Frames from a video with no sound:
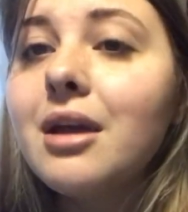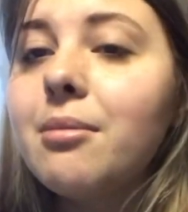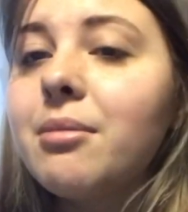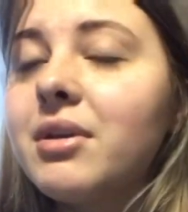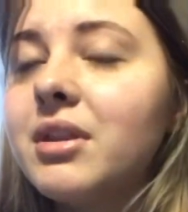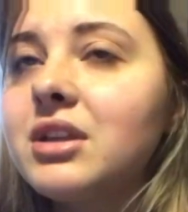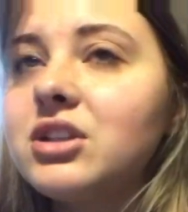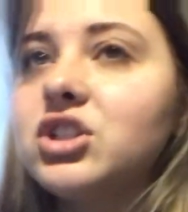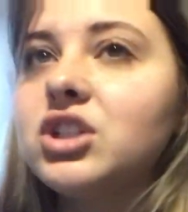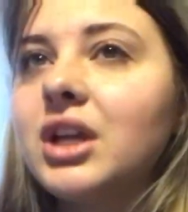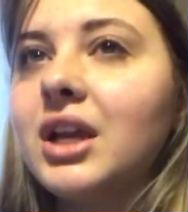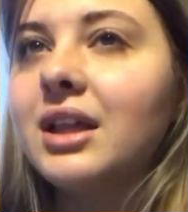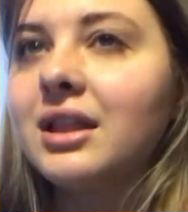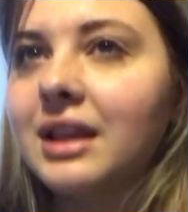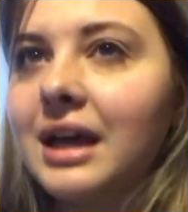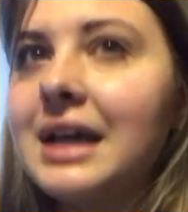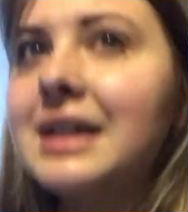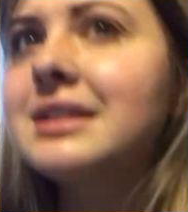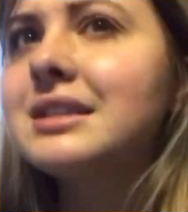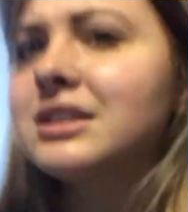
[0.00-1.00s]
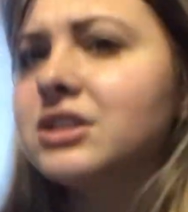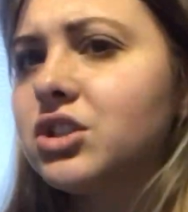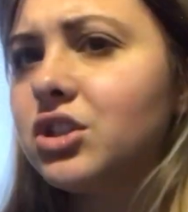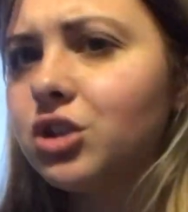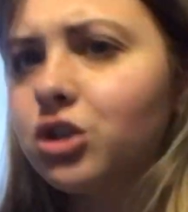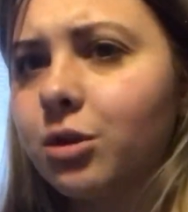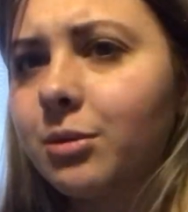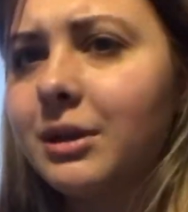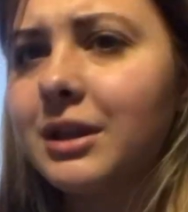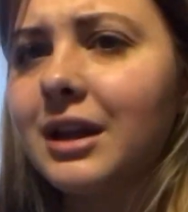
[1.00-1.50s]
but then she ate less than she
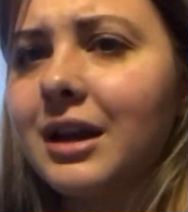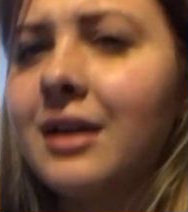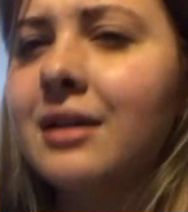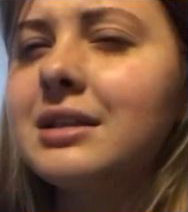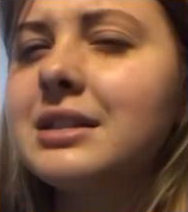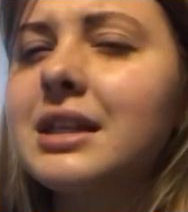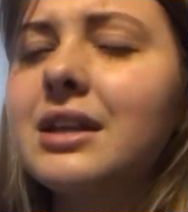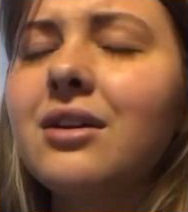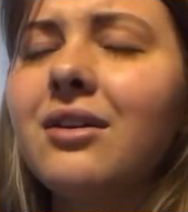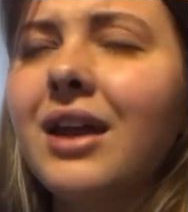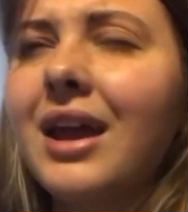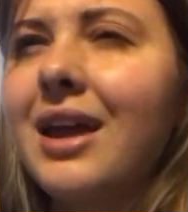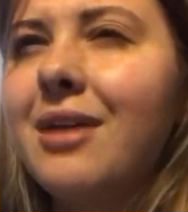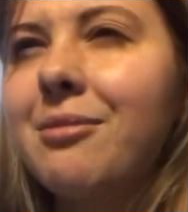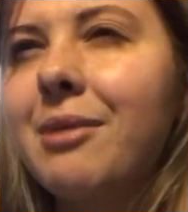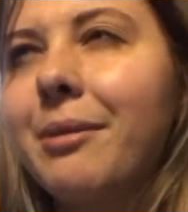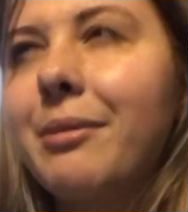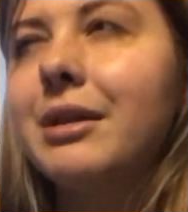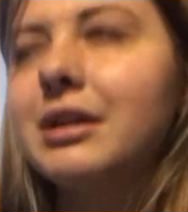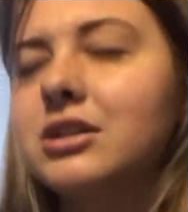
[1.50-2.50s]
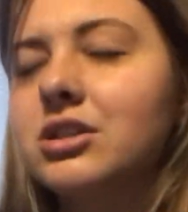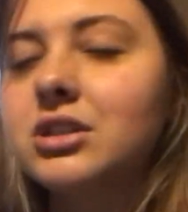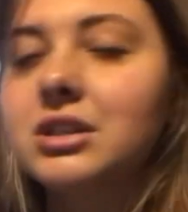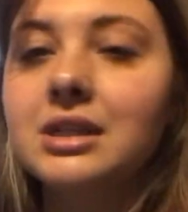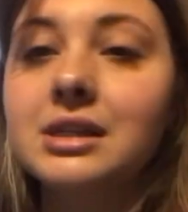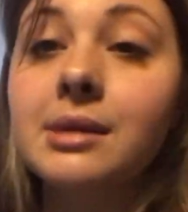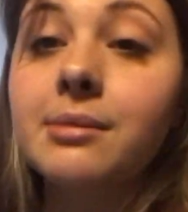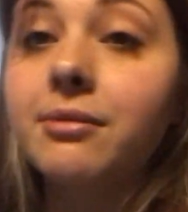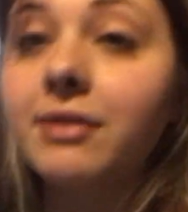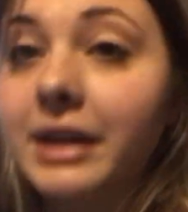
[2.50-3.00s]
normally did and i said okay maybe it's just
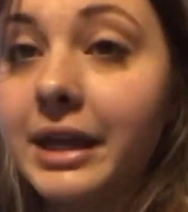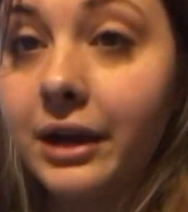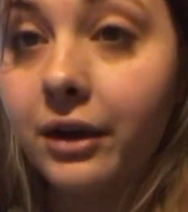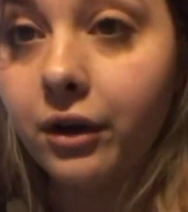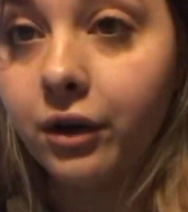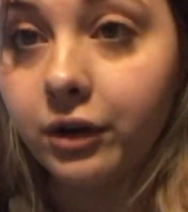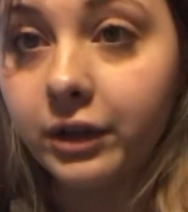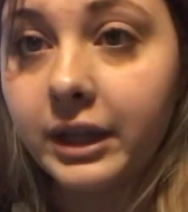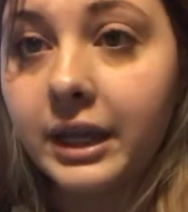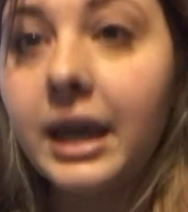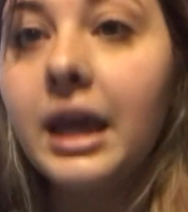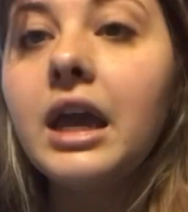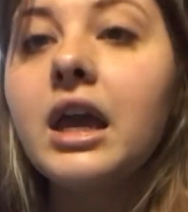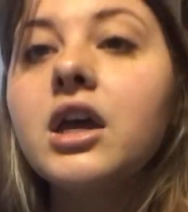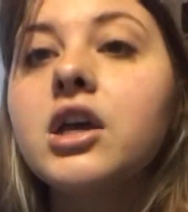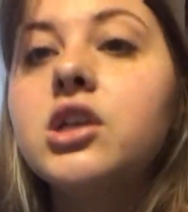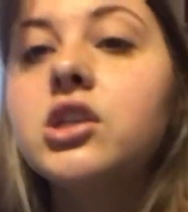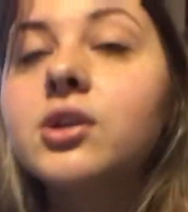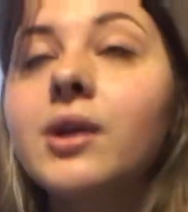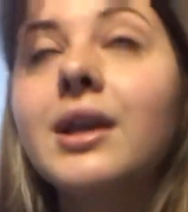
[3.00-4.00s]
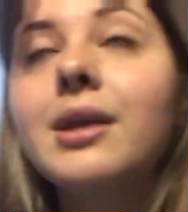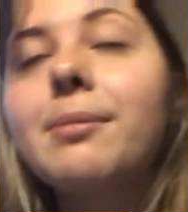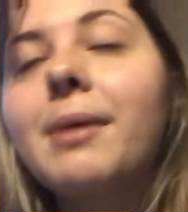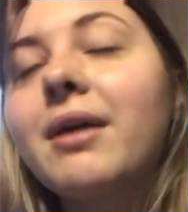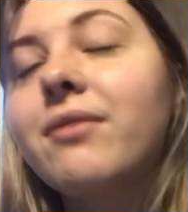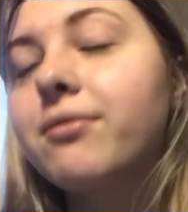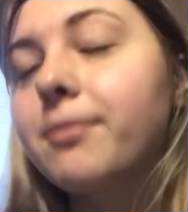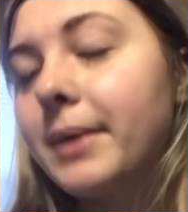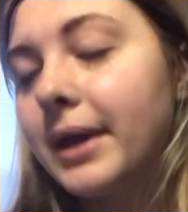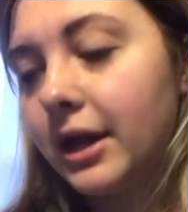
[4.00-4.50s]
because i'm feeding her early so i get
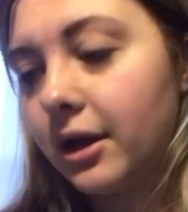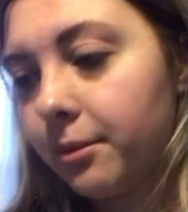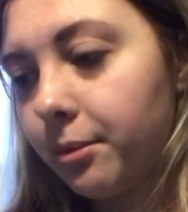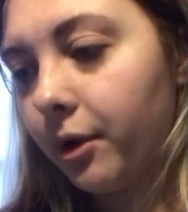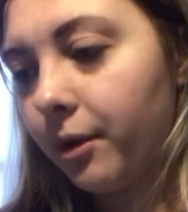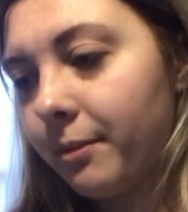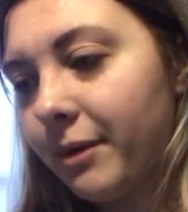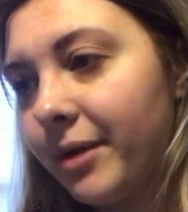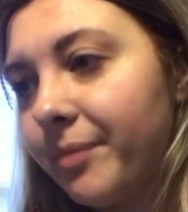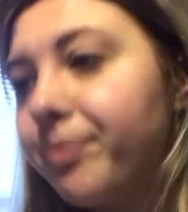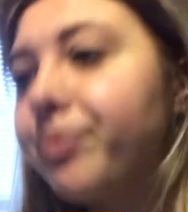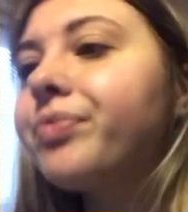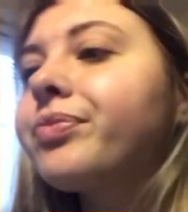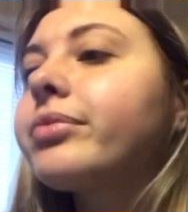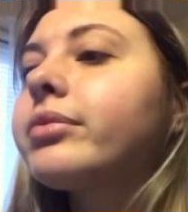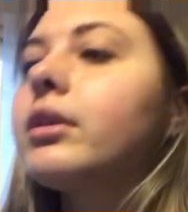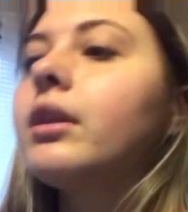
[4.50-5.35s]
back from my hair appointment